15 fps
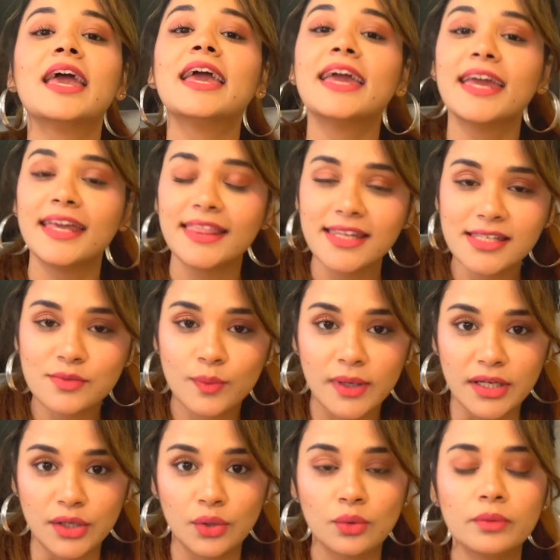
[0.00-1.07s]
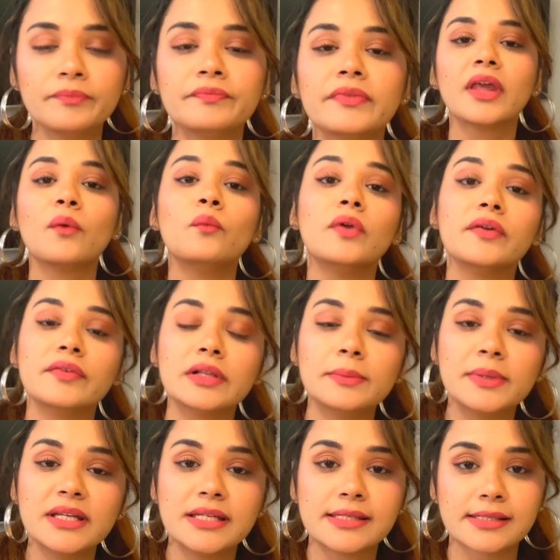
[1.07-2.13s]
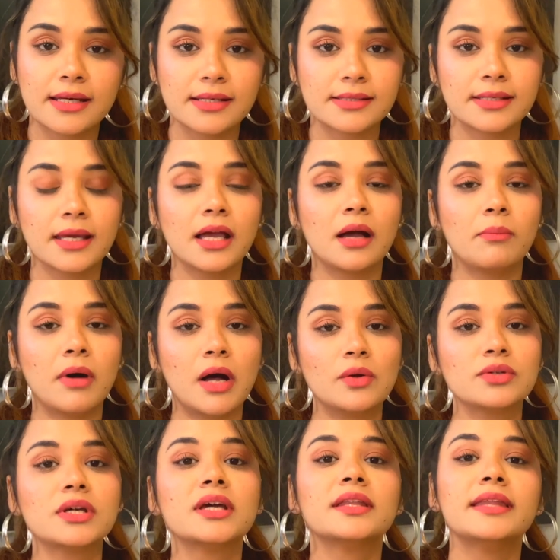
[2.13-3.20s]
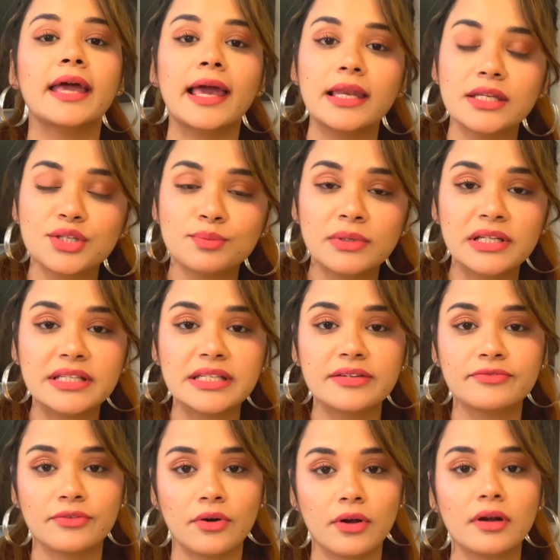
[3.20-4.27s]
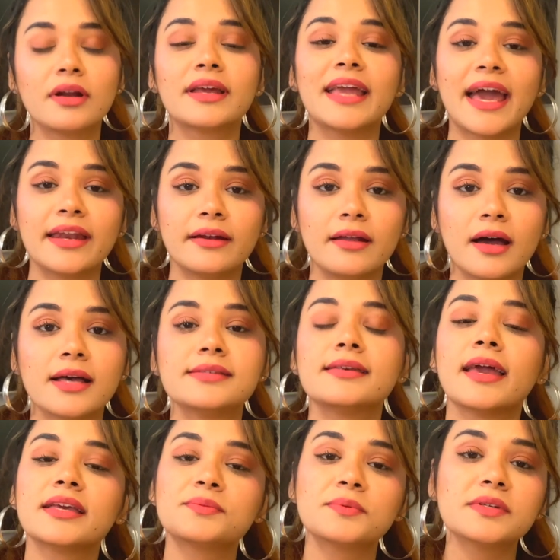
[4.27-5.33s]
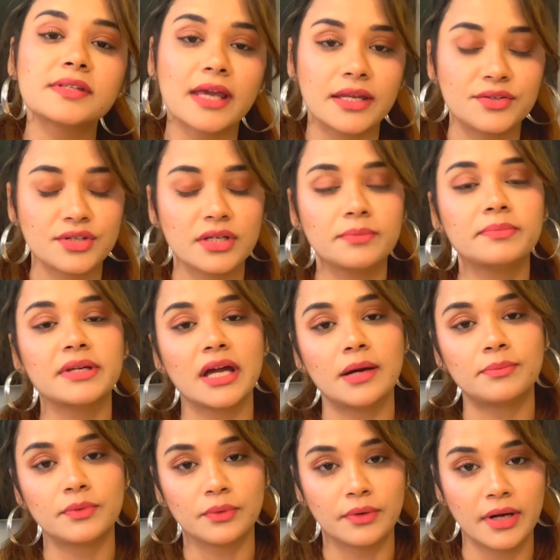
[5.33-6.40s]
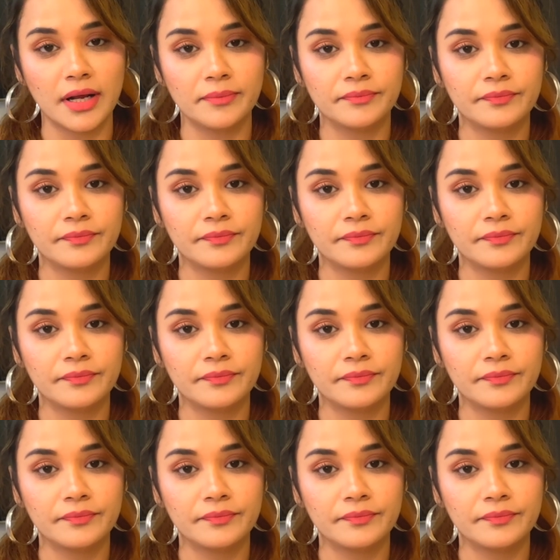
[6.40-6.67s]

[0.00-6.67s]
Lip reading: In this video, we will be discussing about the eligibility for Canada's Express Entry PR program.